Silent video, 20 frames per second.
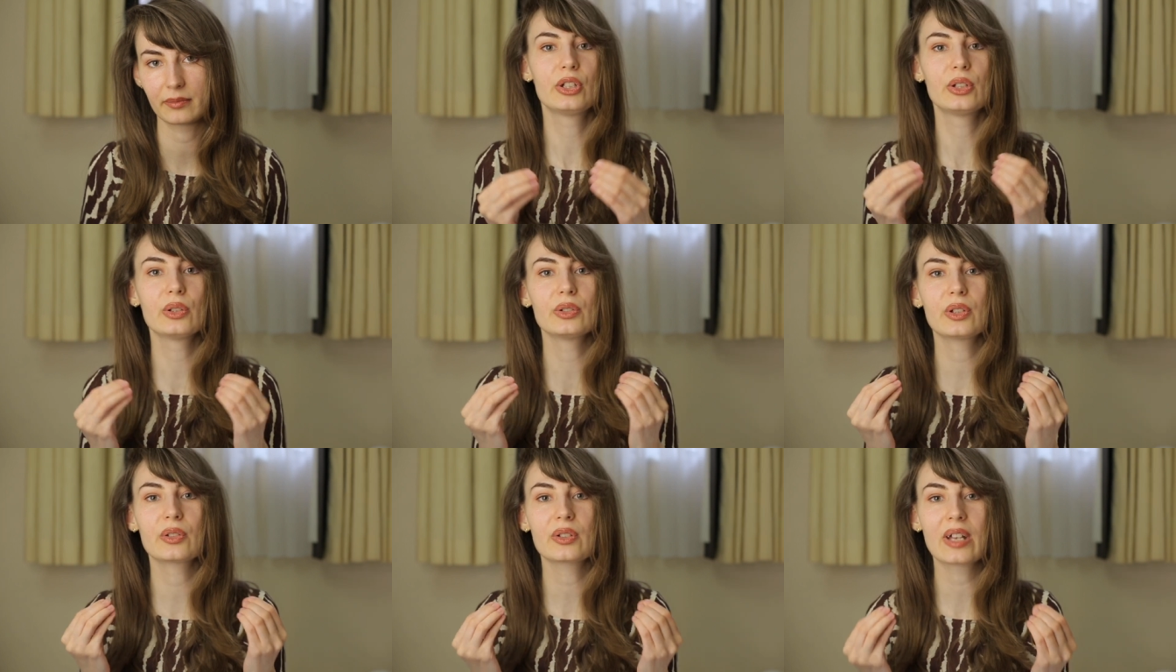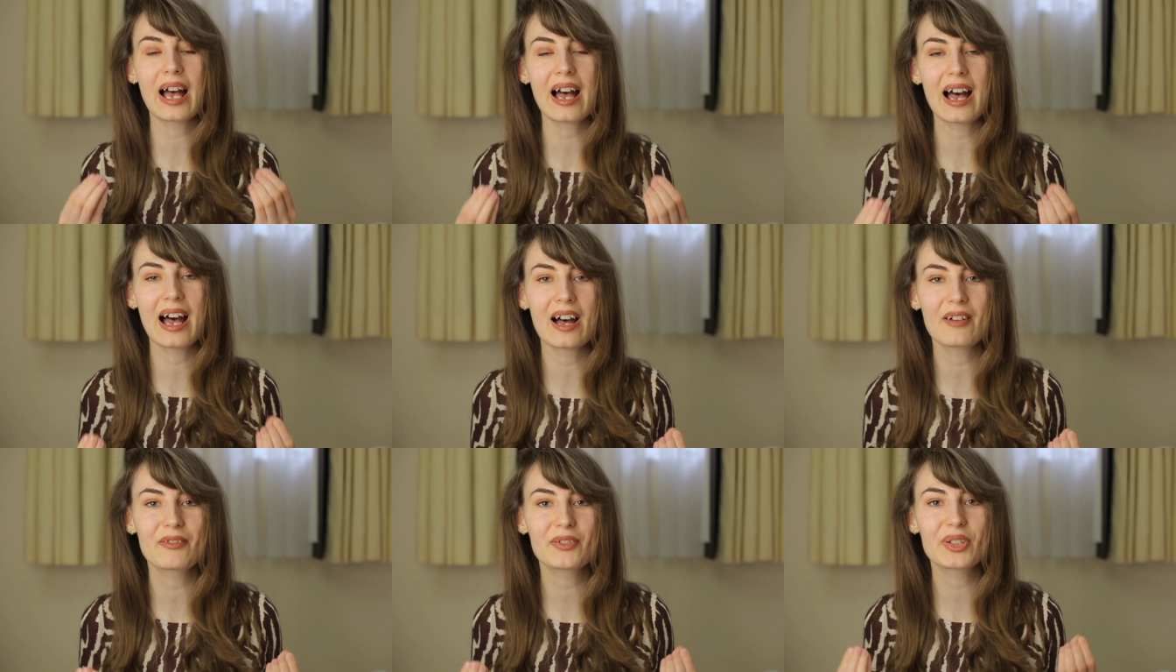You don't
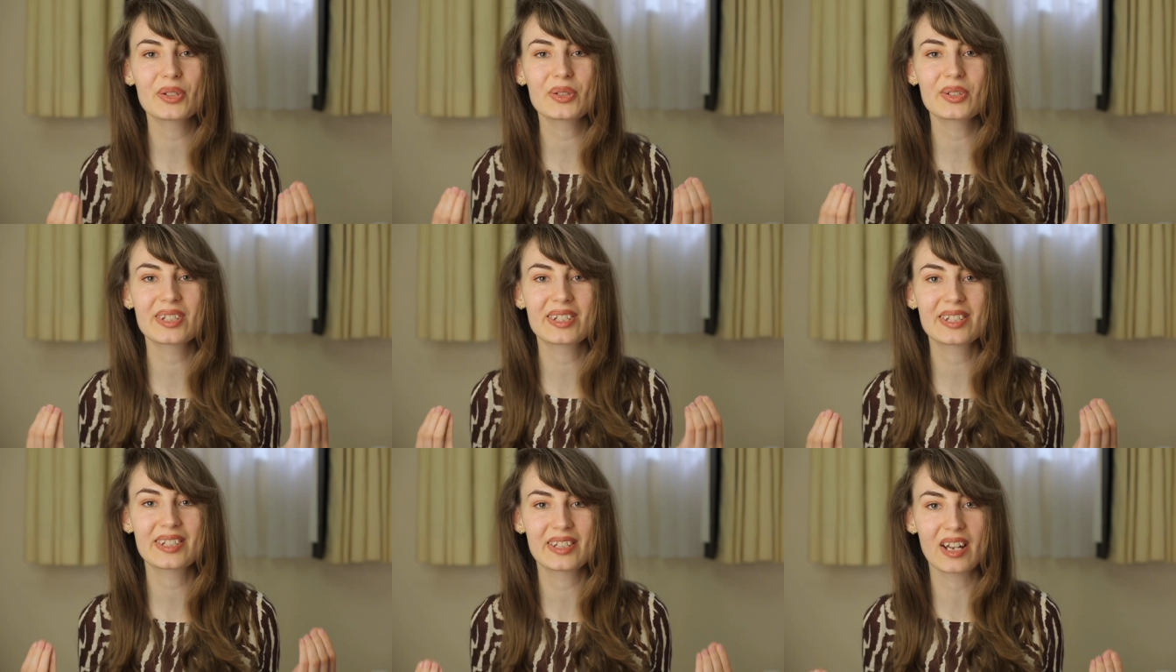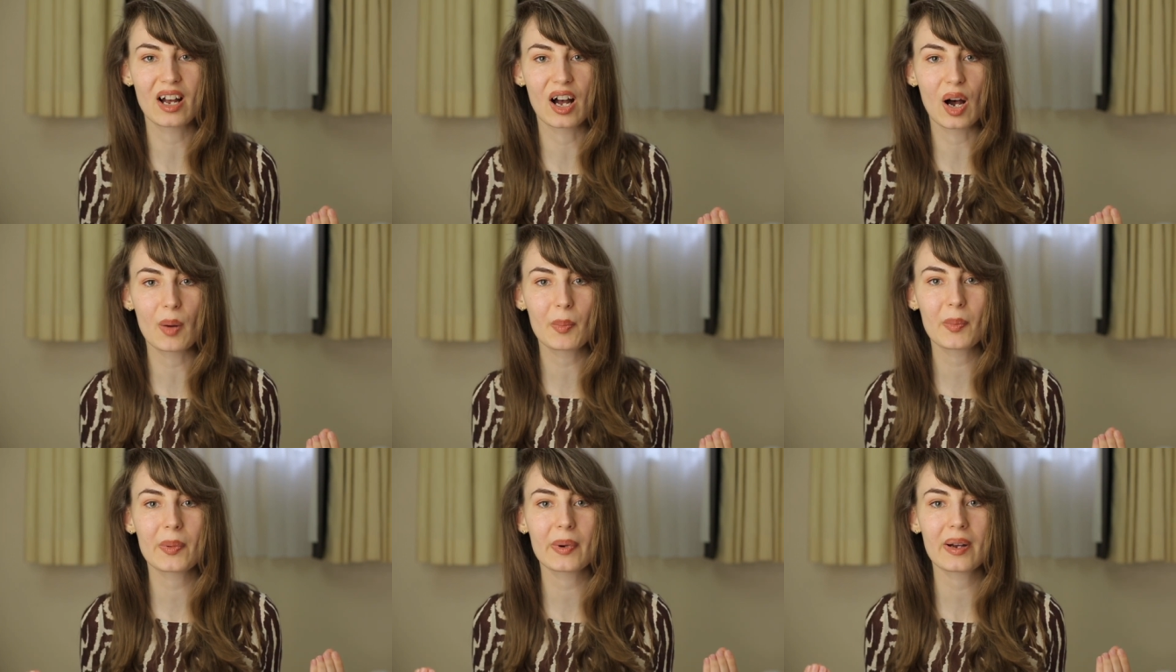have to
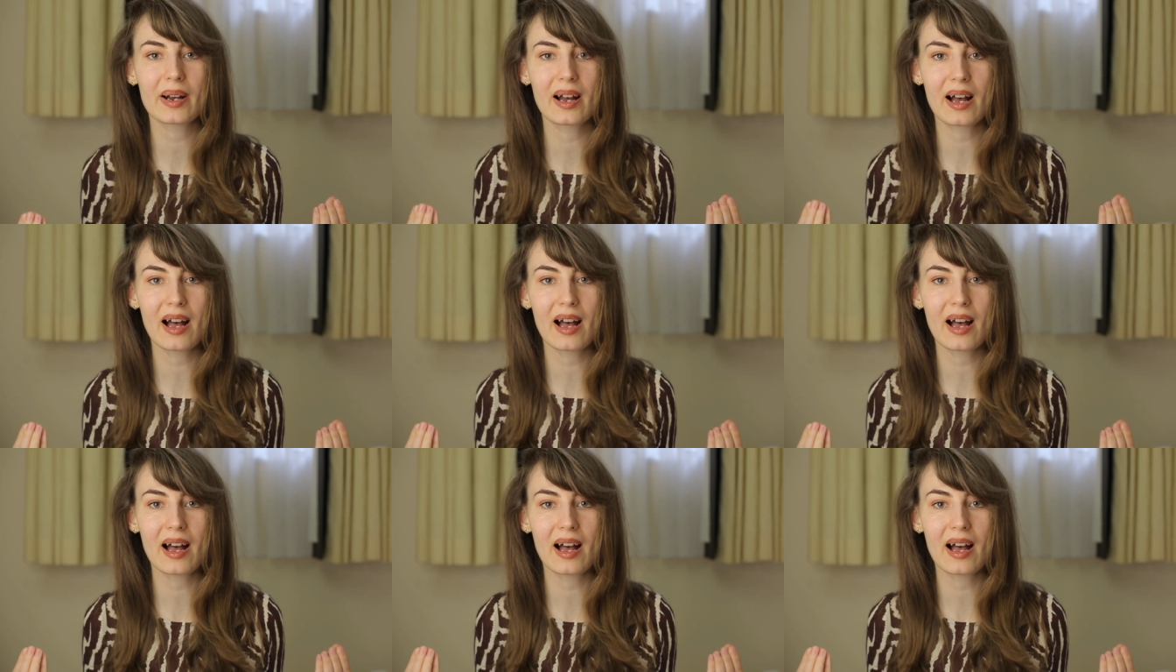stop